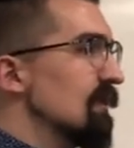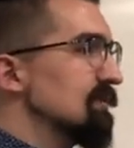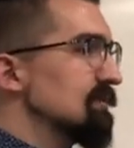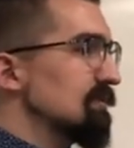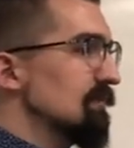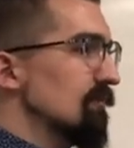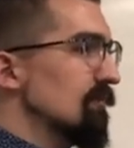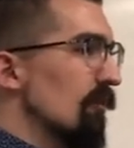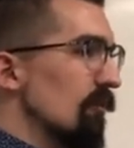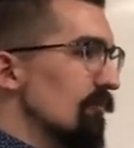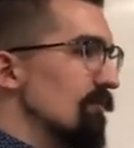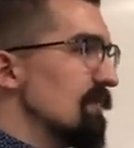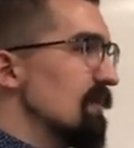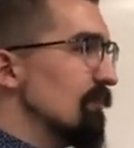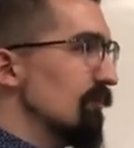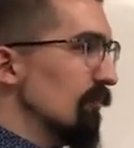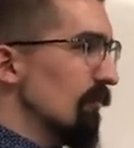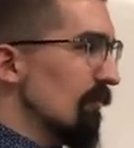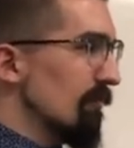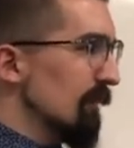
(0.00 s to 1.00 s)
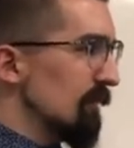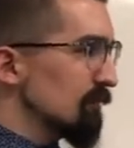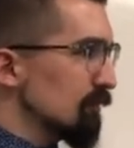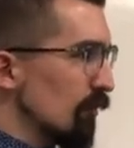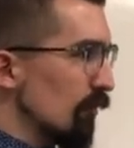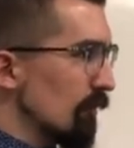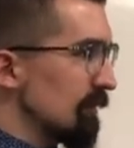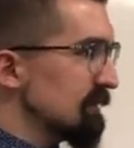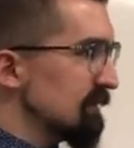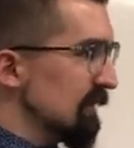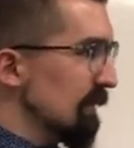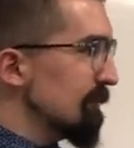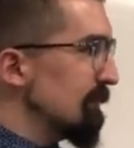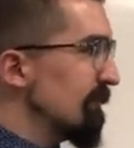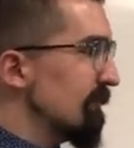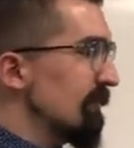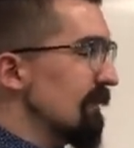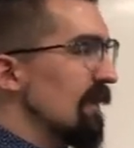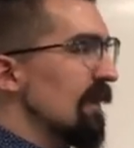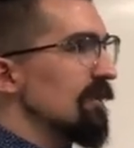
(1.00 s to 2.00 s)
And so more people were much more
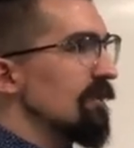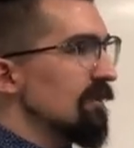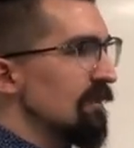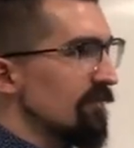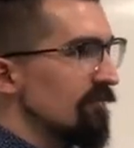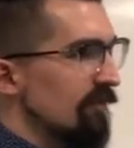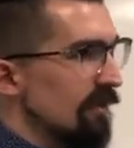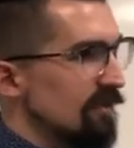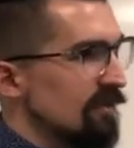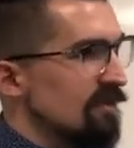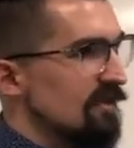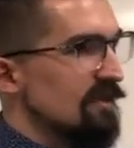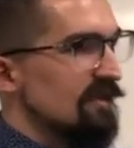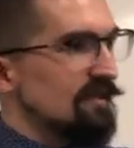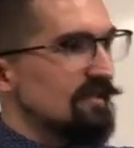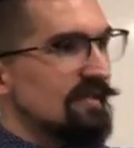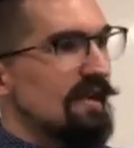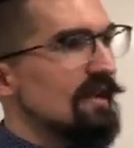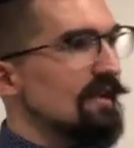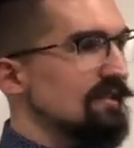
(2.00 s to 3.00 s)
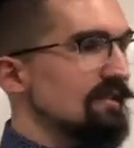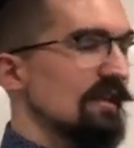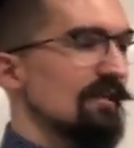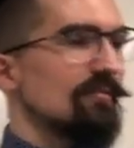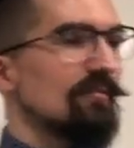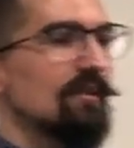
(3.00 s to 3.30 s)
receptive to that than if I did the exact same